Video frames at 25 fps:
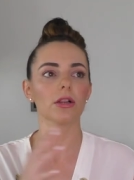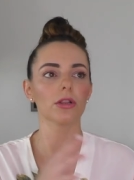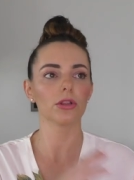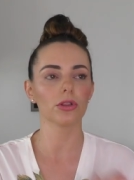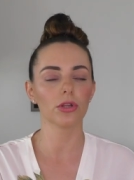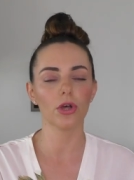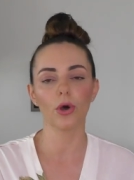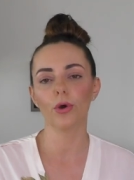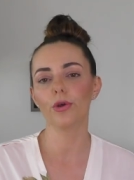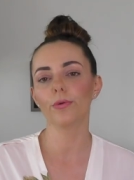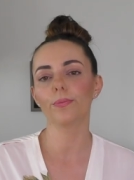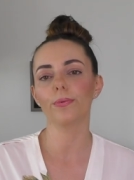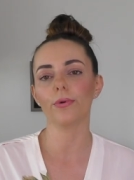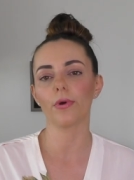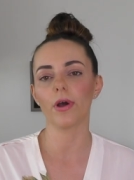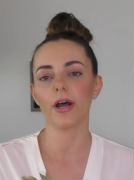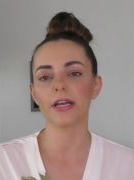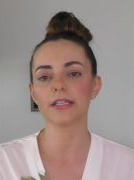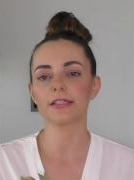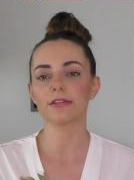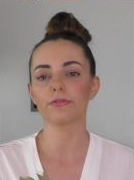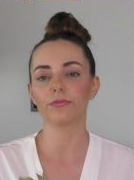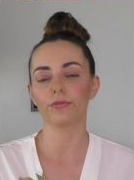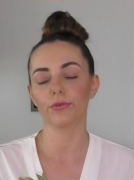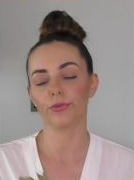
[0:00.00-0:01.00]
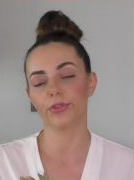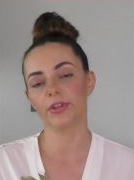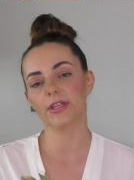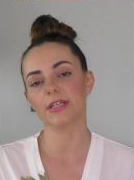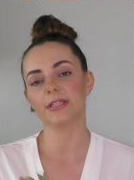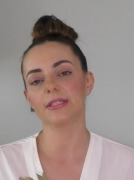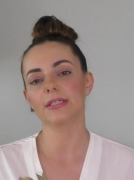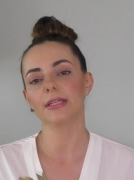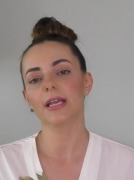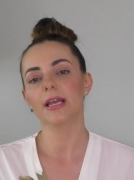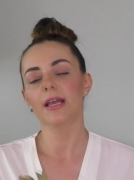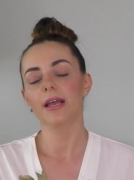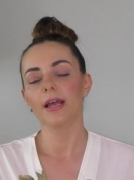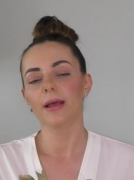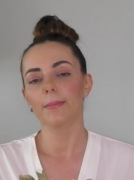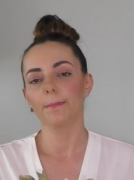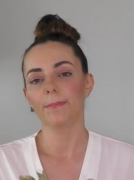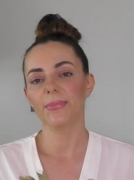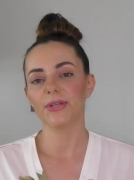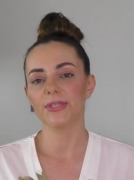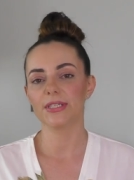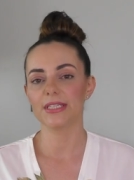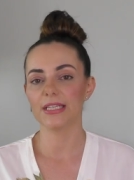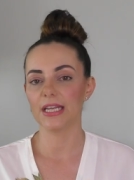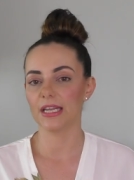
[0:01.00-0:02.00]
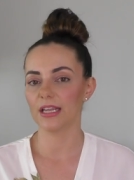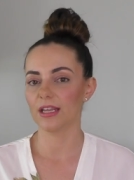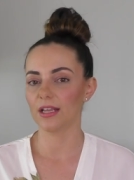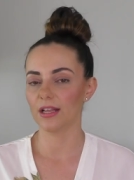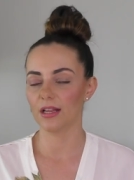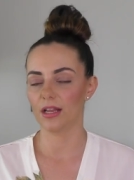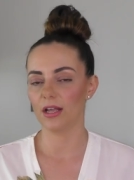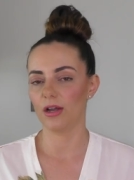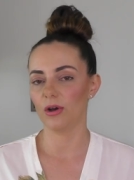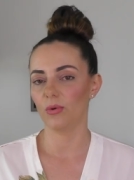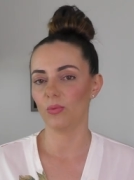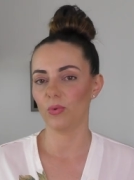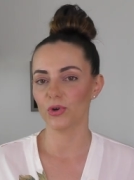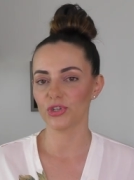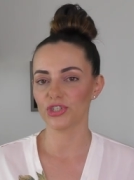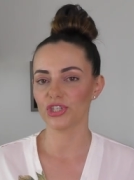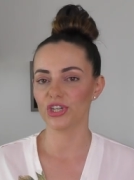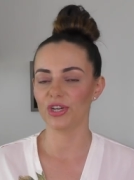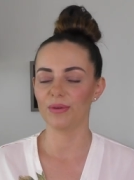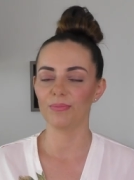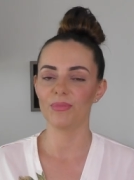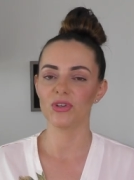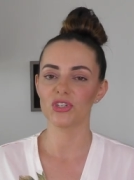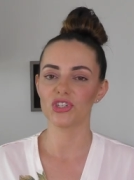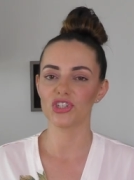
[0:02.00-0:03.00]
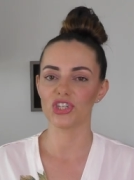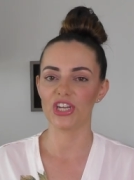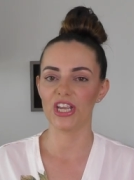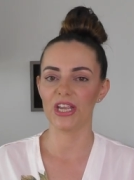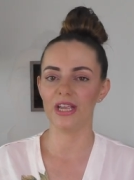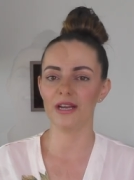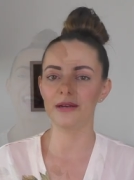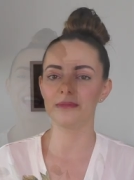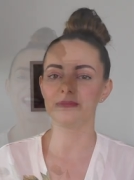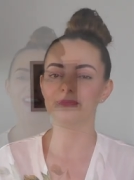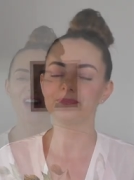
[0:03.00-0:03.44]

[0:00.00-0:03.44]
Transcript: low price for this particular washing machine.